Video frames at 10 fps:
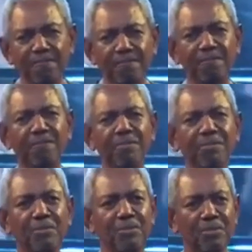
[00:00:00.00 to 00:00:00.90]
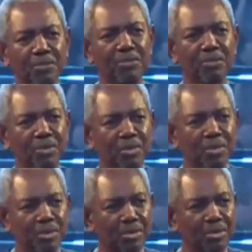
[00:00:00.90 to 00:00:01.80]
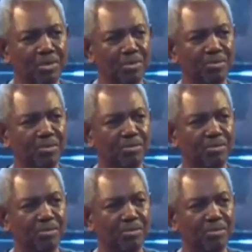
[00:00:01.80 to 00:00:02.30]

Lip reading: Nothing is said.